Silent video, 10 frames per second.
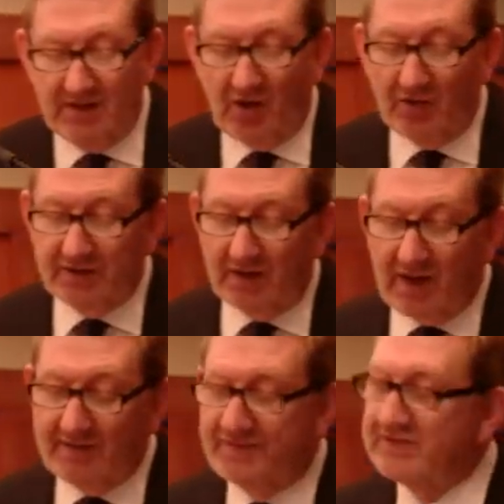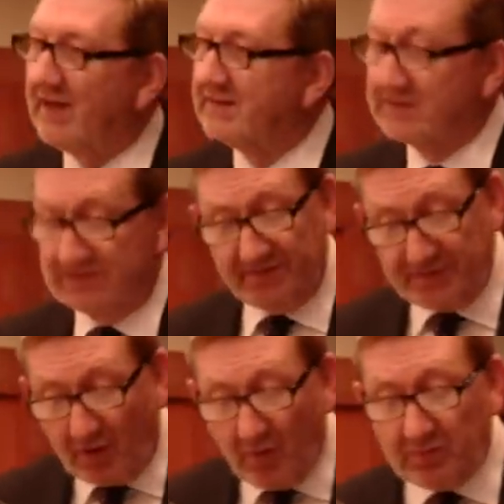on the life chances of
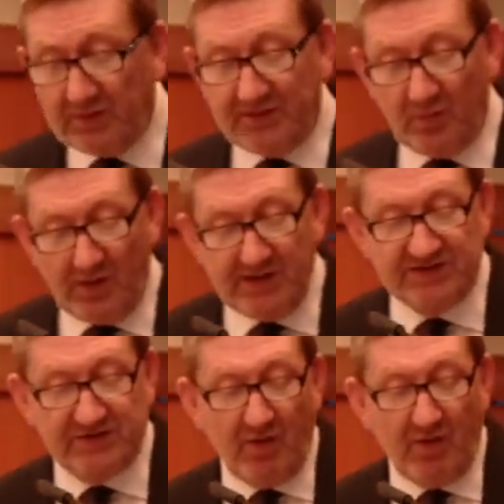not only the worst